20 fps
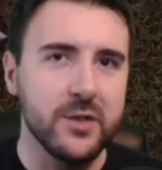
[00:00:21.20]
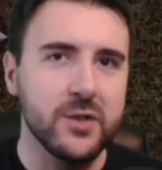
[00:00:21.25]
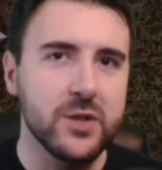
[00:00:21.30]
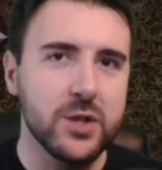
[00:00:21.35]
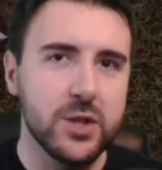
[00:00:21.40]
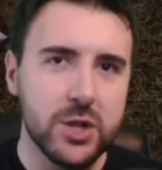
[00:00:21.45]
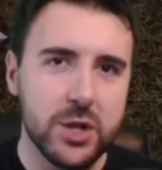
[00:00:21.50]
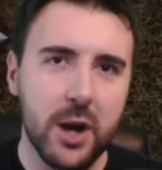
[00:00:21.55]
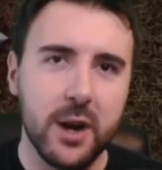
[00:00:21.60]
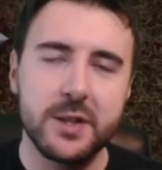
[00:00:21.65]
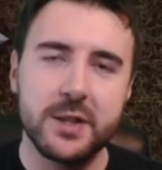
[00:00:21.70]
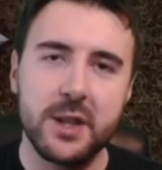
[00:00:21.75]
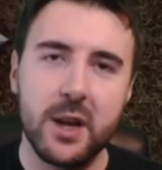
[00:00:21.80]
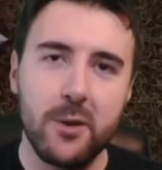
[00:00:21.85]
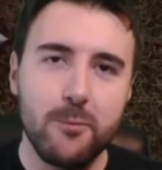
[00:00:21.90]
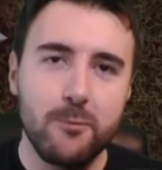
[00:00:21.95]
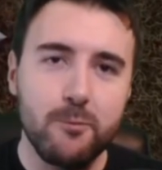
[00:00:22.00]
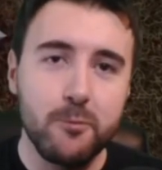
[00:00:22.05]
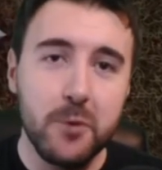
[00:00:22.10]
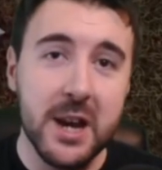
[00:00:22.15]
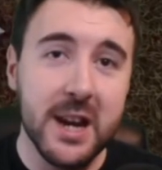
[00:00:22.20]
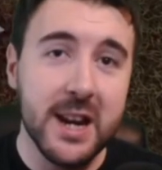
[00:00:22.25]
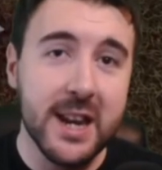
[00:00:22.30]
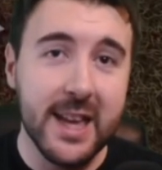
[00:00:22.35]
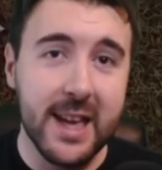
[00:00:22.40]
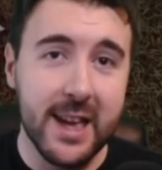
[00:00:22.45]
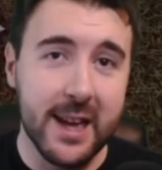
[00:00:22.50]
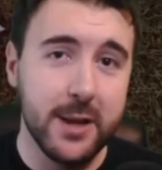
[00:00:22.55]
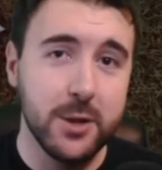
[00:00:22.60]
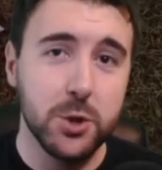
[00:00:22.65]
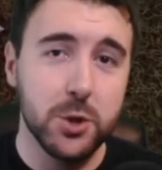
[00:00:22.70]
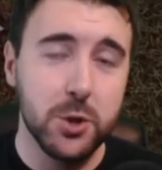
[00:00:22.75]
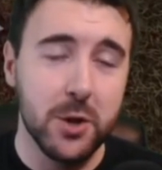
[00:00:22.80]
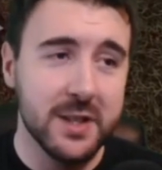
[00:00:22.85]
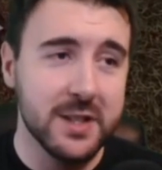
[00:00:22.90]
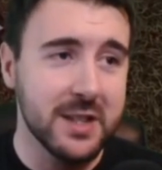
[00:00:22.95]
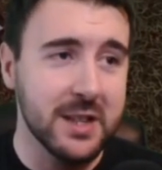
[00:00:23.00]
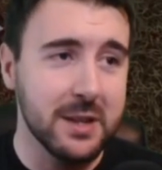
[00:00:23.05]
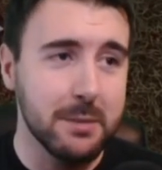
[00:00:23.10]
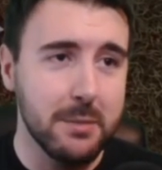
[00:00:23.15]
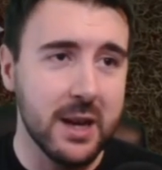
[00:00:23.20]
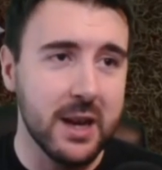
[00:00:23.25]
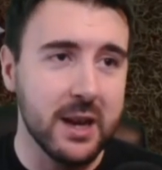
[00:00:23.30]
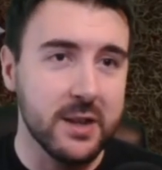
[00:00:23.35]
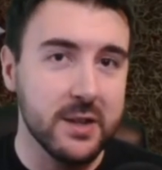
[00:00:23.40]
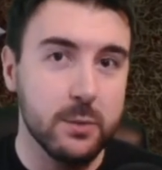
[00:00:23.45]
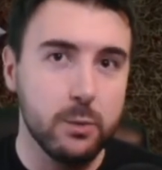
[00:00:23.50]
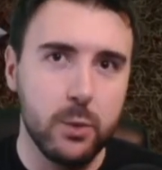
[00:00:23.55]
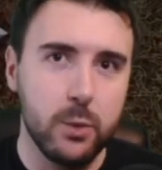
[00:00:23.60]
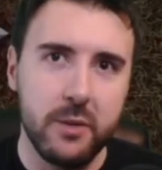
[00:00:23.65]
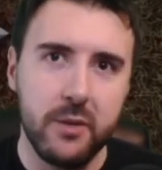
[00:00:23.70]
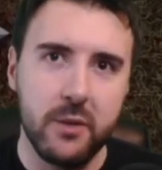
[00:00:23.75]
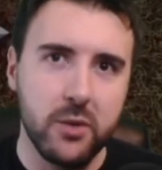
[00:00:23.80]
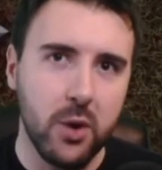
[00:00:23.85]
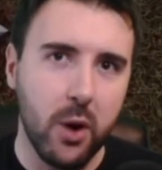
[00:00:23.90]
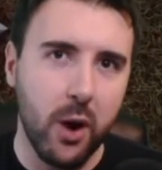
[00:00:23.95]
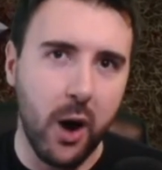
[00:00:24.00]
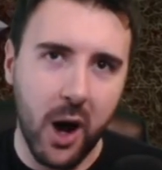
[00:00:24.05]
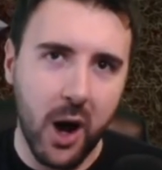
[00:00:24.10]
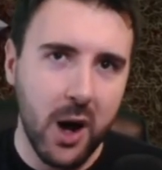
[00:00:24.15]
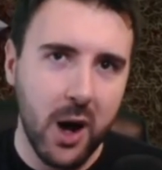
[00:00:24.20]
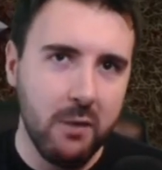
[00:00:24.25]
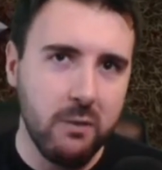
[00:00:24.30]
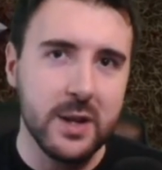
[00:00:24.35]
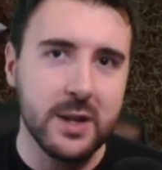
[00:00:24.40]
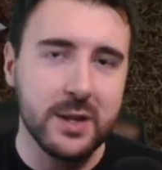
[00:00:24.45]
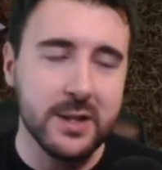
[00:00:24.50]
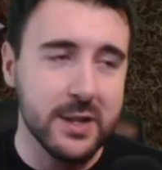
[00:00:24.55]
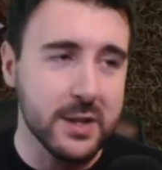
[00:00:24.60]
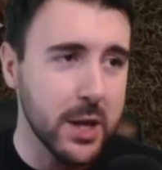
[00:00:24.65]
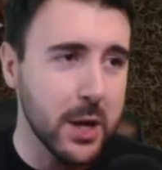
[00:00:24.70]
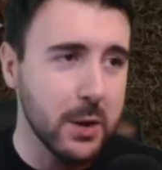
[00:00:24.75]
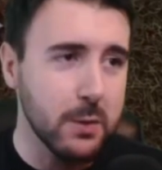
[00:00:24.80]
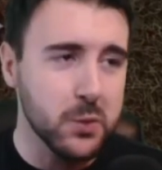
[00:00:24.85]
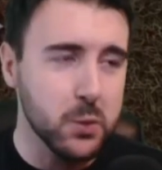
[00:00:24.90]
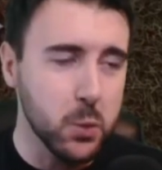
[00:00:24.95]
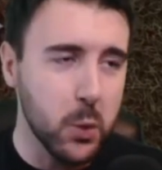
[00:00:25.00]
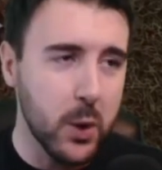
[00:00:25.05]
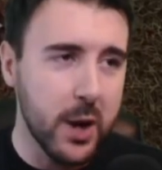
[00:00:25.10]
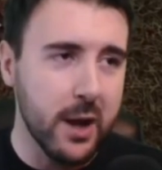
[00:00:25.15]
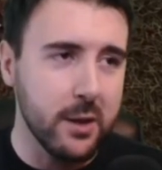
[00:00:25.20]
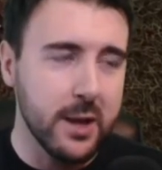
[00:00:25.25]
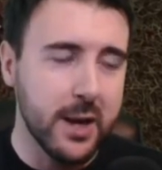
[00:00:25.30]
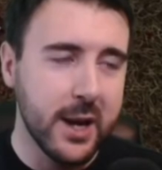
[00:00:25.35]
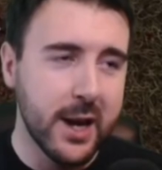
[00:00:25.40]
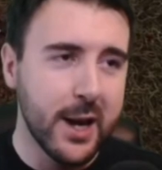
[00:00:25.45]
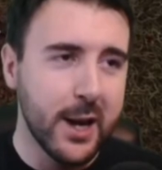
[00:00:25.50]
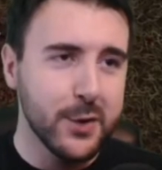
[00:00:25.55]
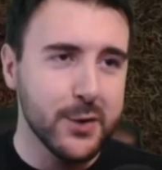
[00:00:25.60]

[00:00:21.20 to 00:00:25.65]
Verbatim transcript: It's just a really interesting mix. We've even got Halflings in there as well.